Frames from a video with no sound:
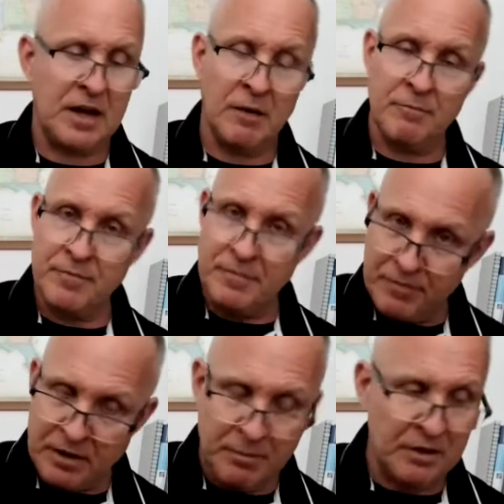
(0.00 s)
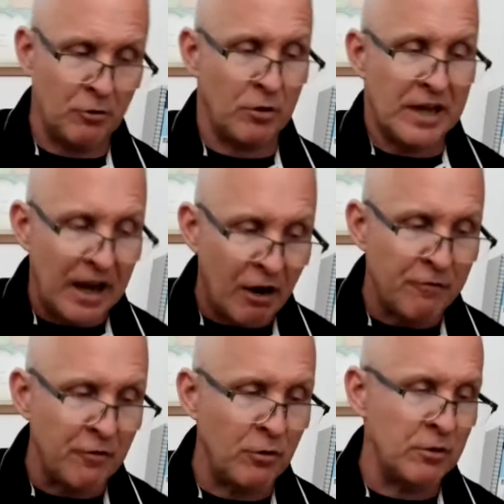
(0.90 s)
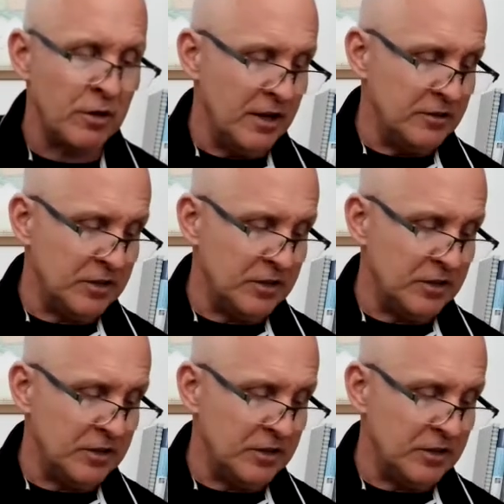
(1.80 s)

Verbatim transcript: Um, I'd be a little careful